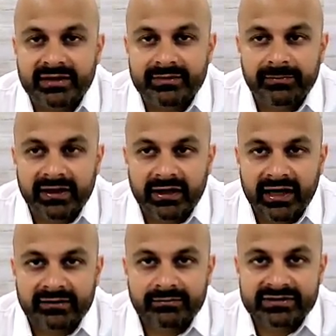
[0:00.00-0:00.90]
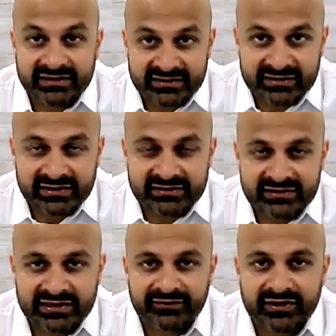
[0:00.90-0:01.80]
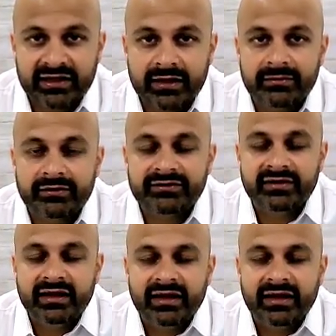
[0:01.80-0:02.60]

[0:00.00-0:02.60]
MMP9 statistically significant numbers